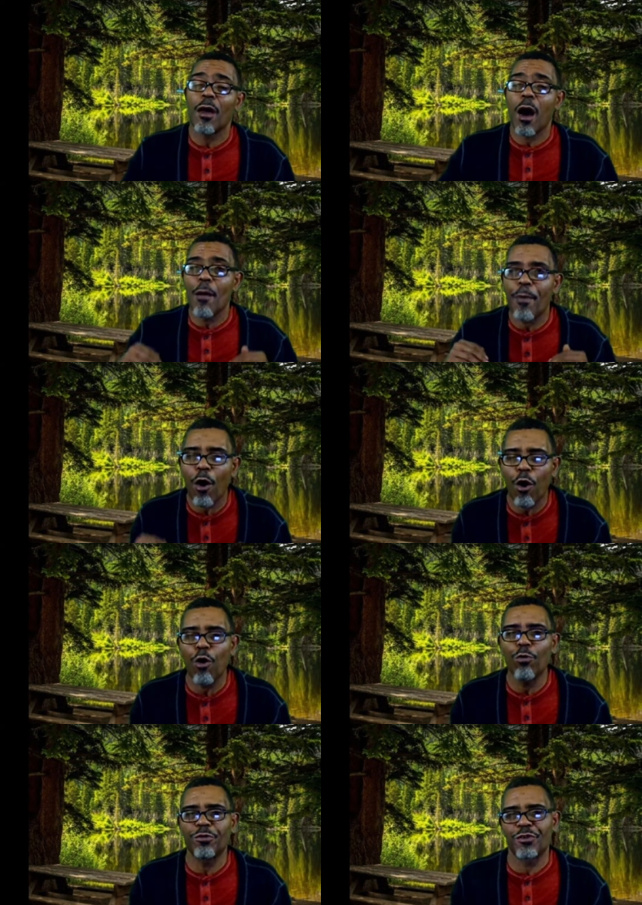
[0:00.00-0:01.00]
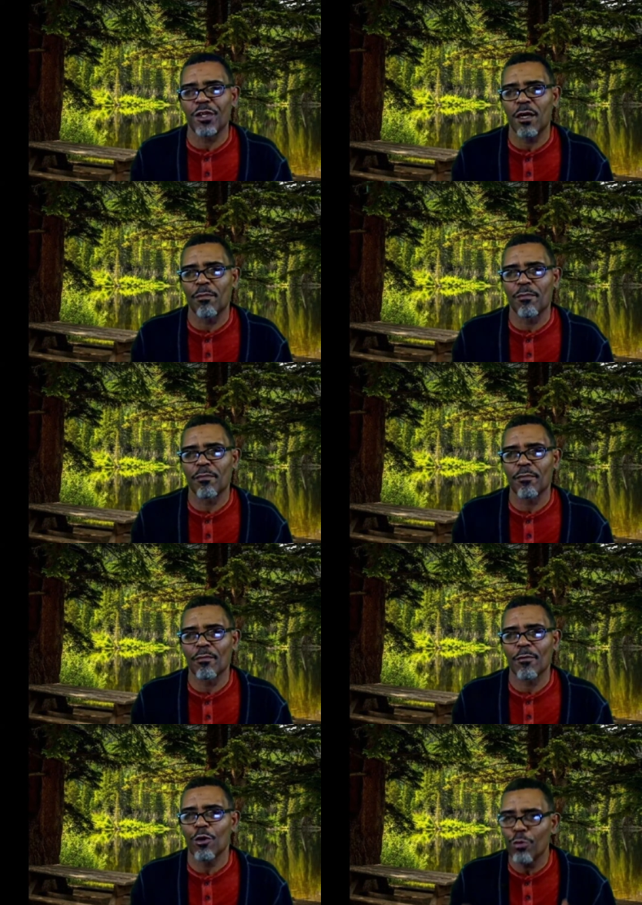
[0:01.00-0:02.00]
upholds them,
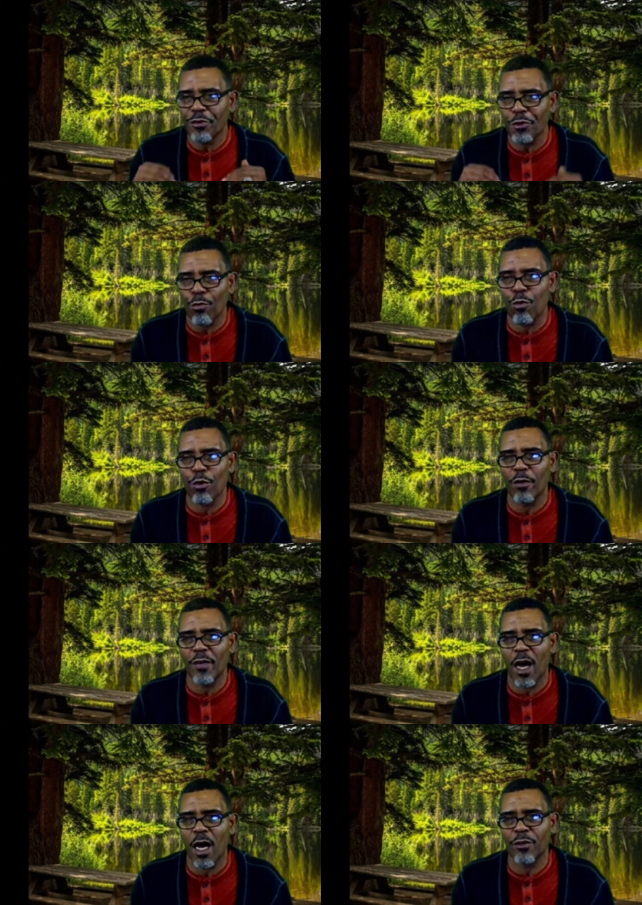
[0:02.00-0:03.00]
who is the Word of God.